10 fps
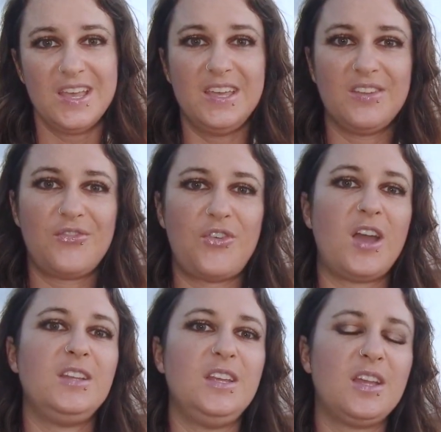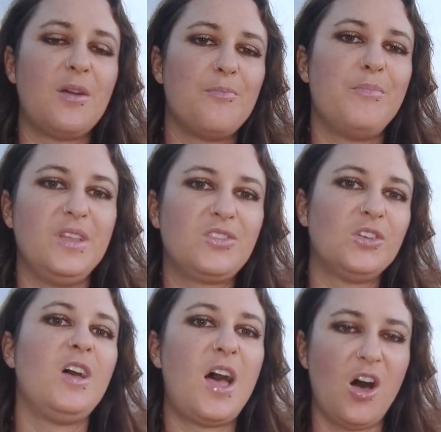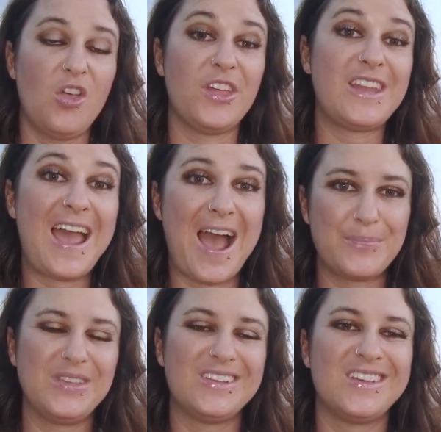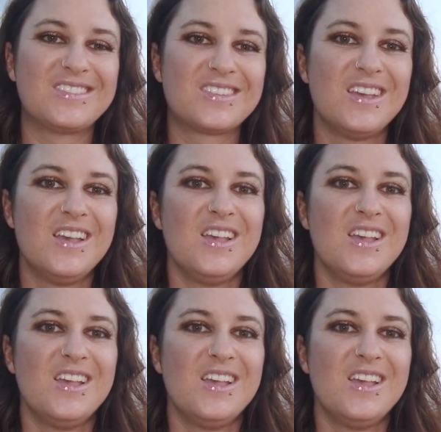in finding mental health and happiness